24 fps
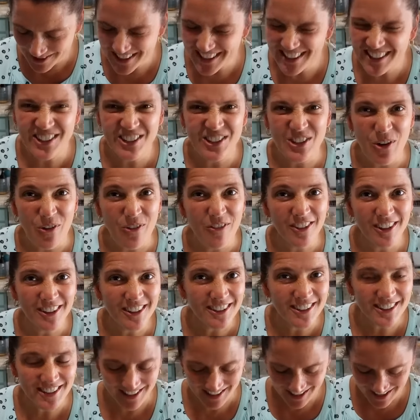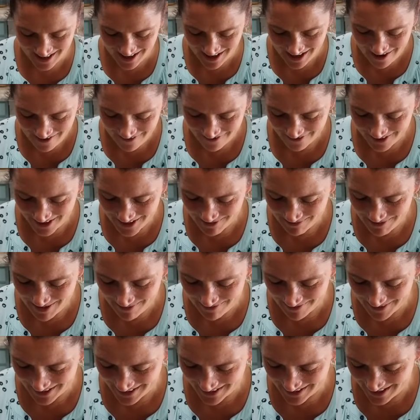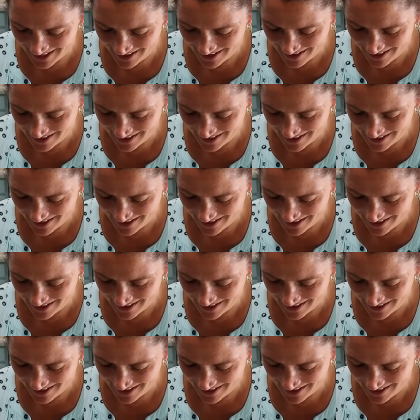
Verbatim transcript: was it Stouffer's? French bread pizza?